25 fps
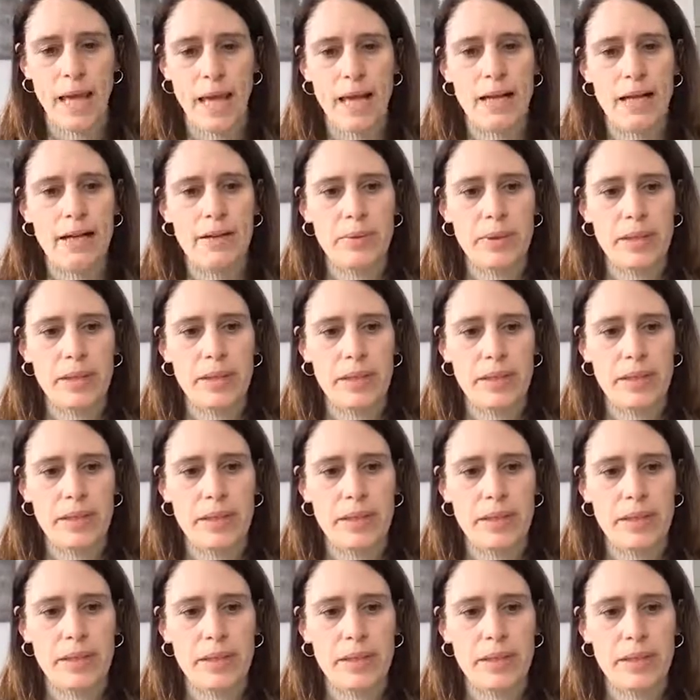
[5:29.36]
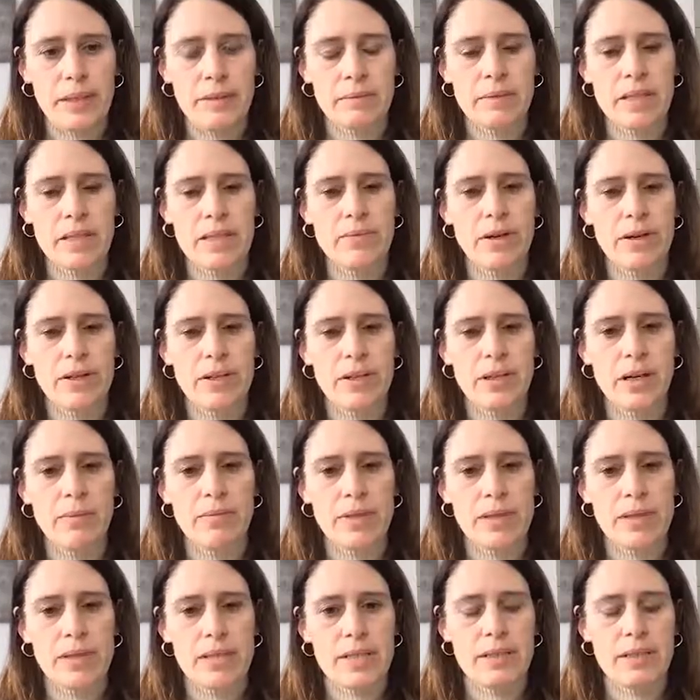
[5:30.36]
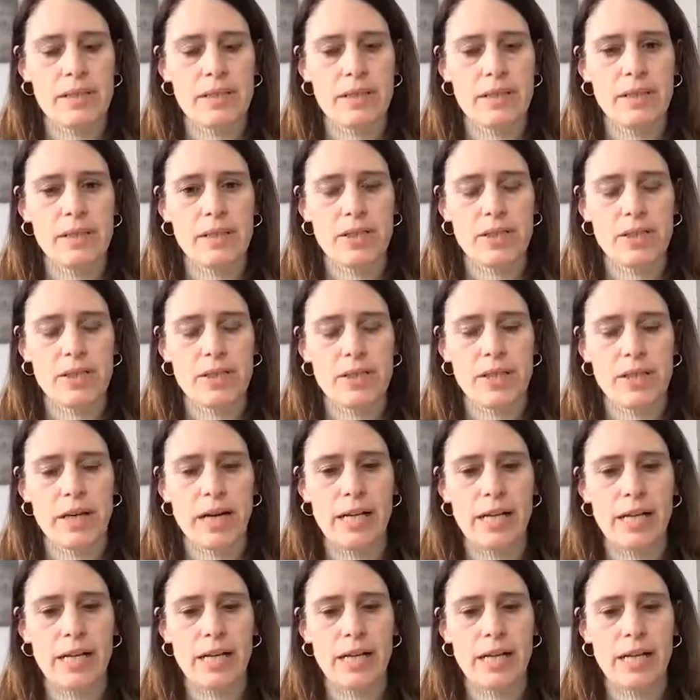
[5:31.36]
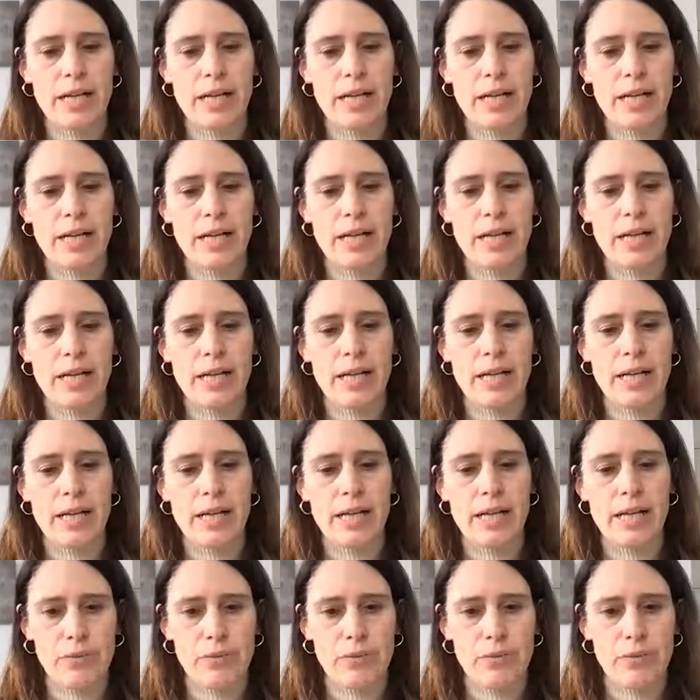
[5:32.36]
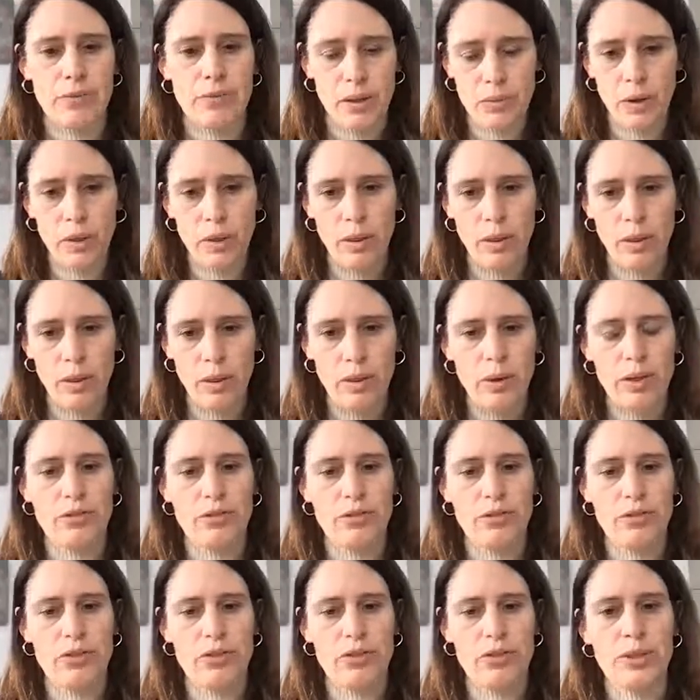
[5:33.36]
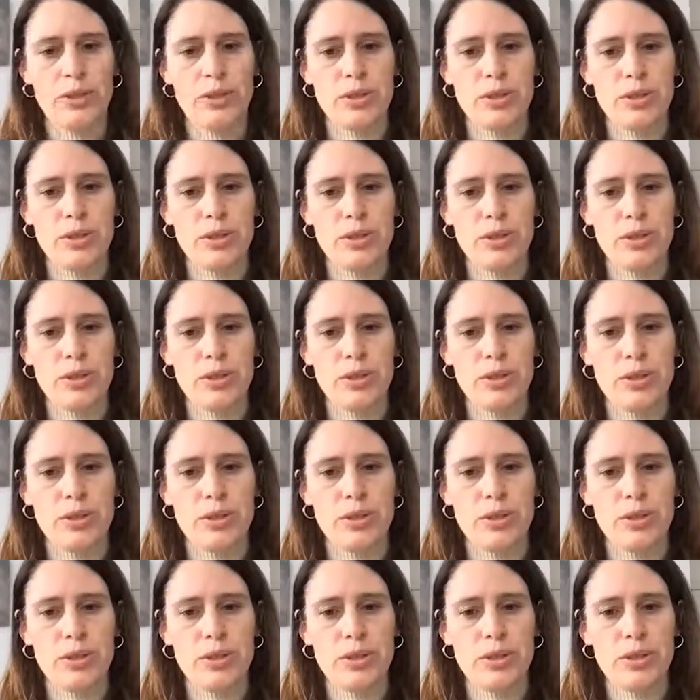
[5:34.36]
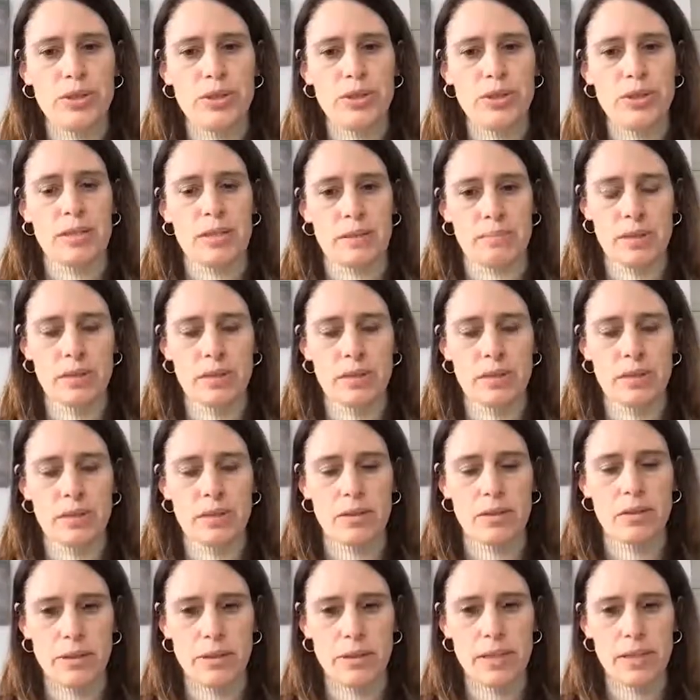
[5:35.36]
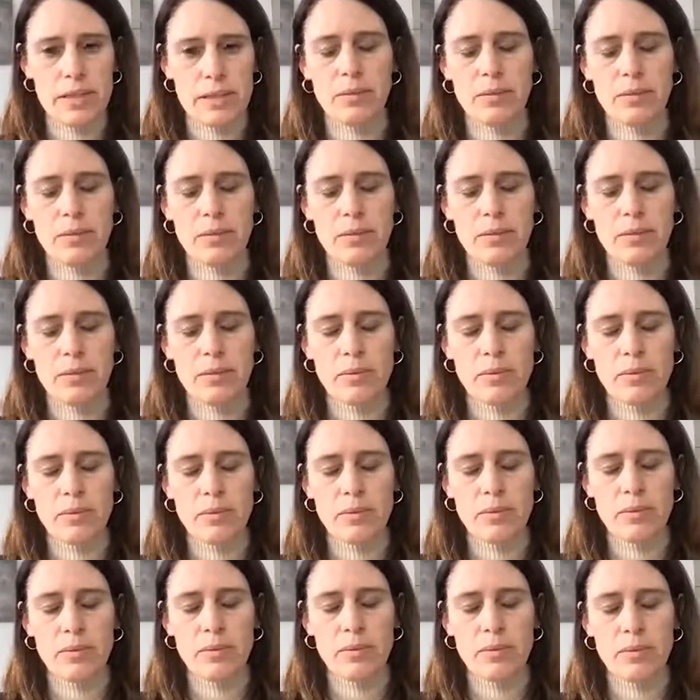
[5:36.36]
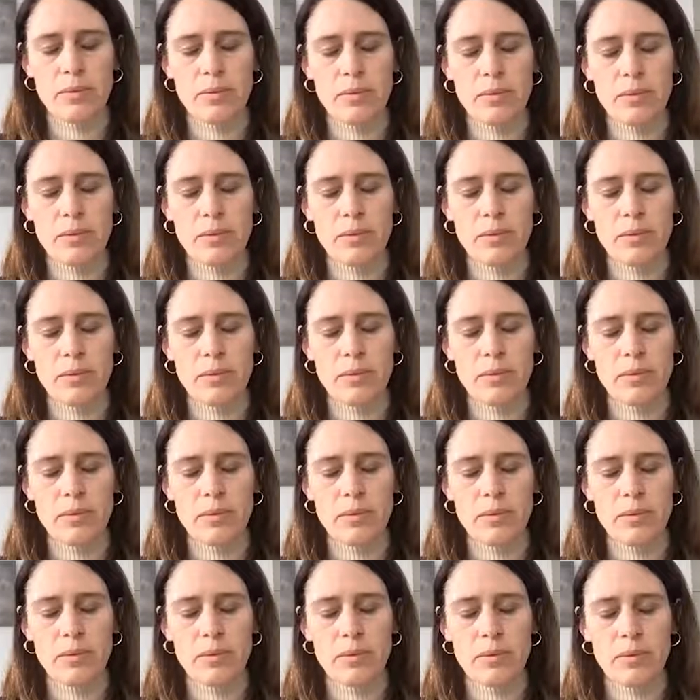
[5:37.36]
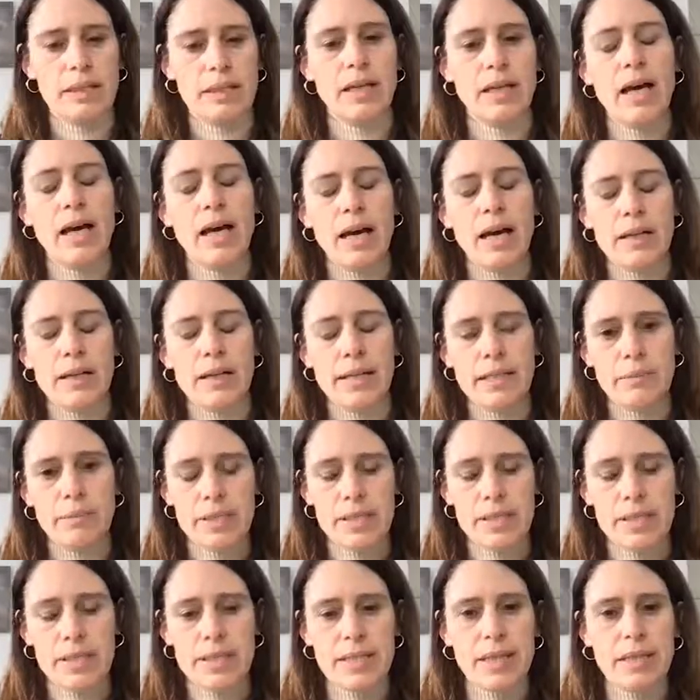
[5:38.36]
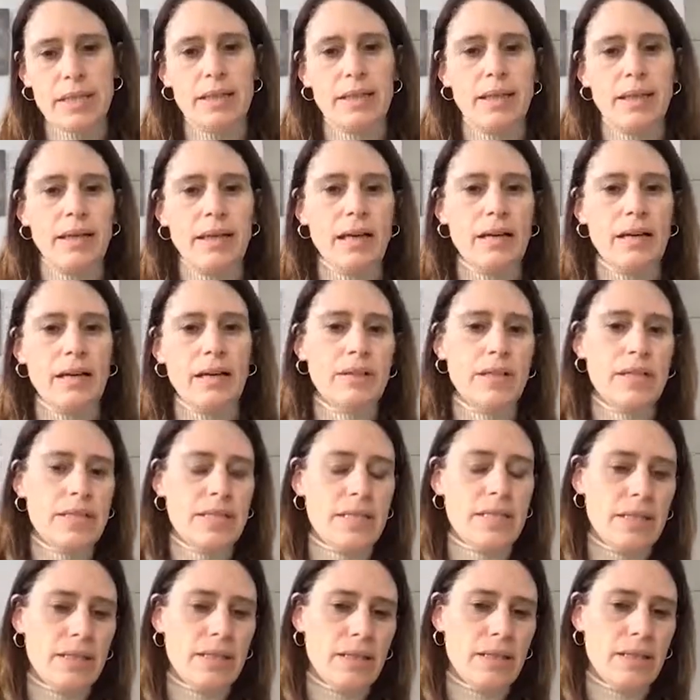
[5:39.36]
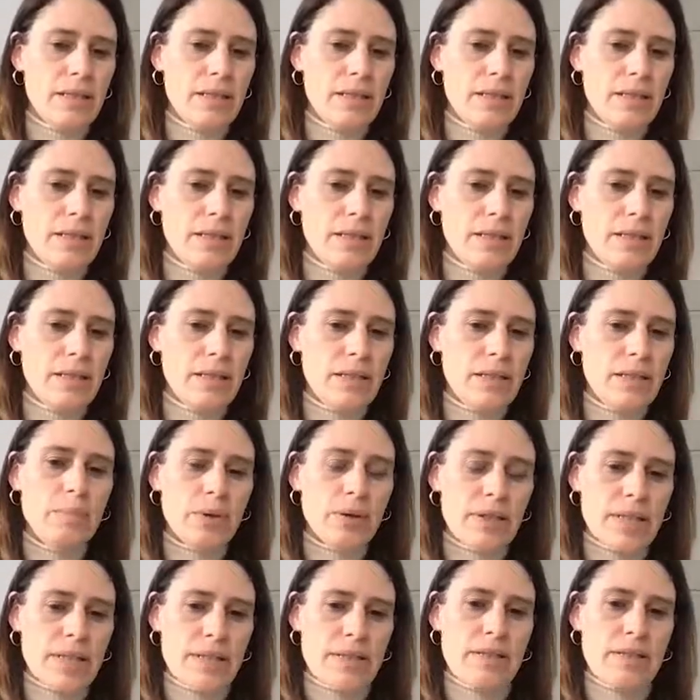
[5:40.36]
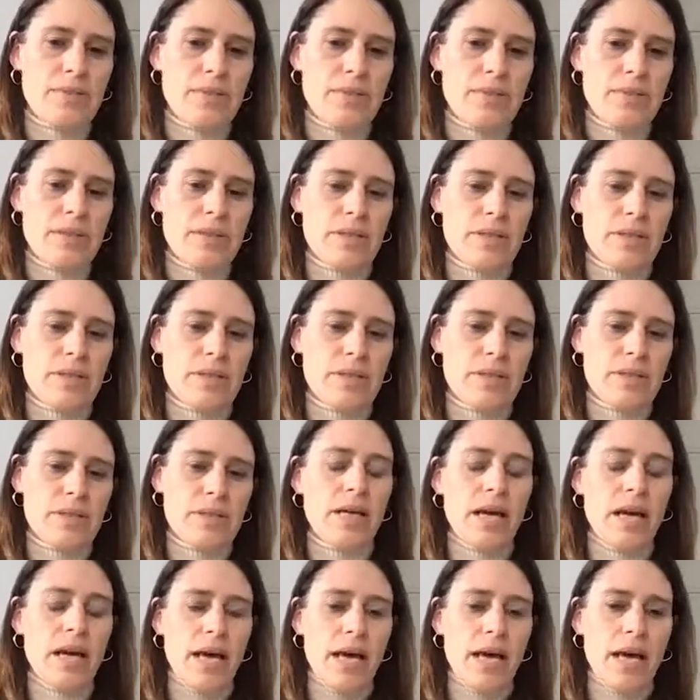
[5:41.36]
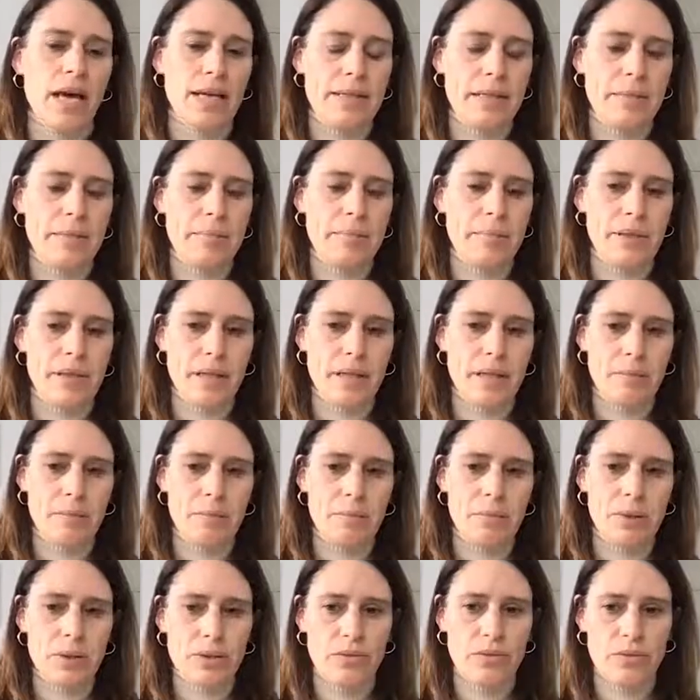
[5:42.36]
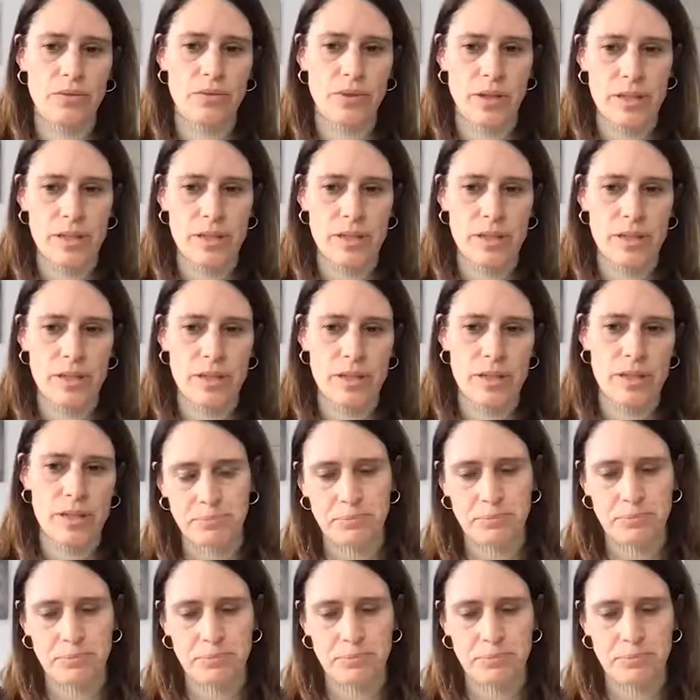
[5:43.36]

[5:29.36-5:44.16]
And it's very obvious that in the childhood group, we have about 1/3 of children that were girls. So please always keep in mind that girls can be affected. And 80% have an insidious or slowly progressive, so that's an atypical mode of onset.